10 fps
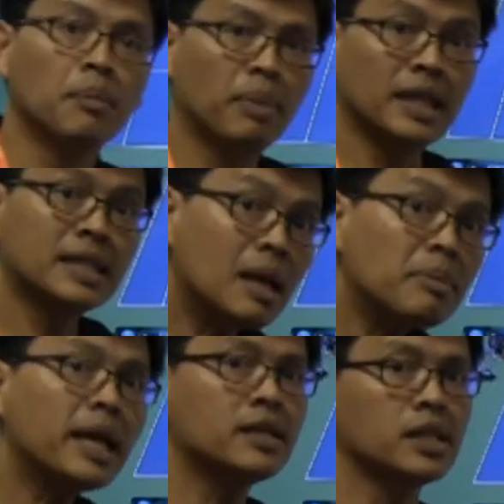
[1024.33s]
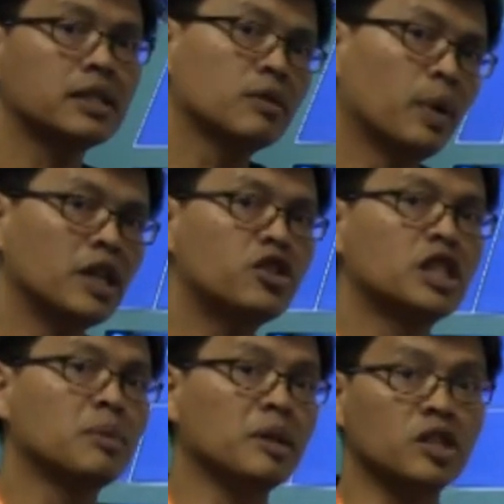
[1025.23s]
But in some cases, when
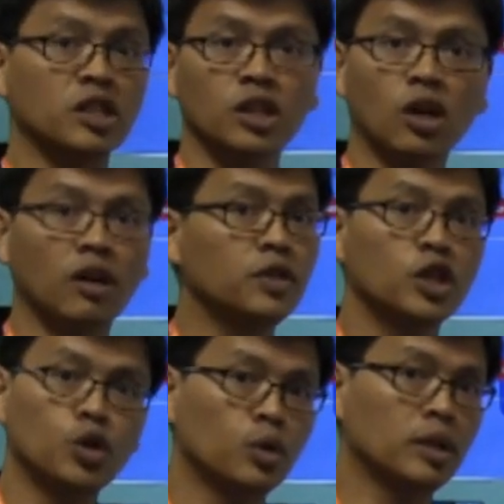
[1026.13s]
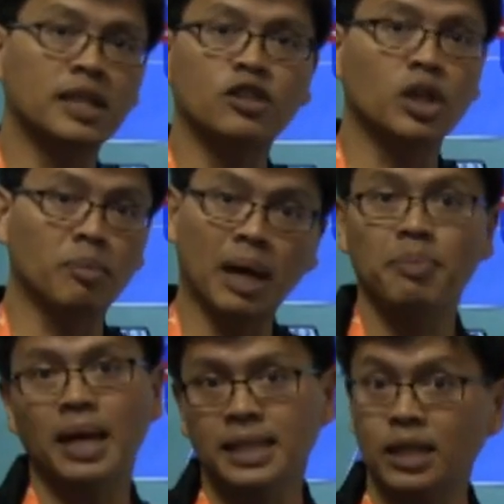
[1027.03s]
HDCP is turned off, you essentially are
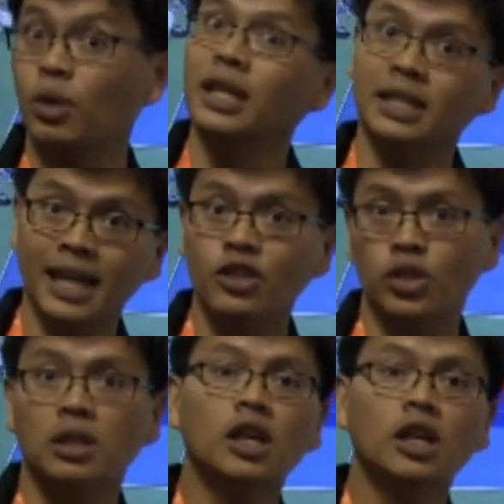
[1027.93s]
bypassing authentication,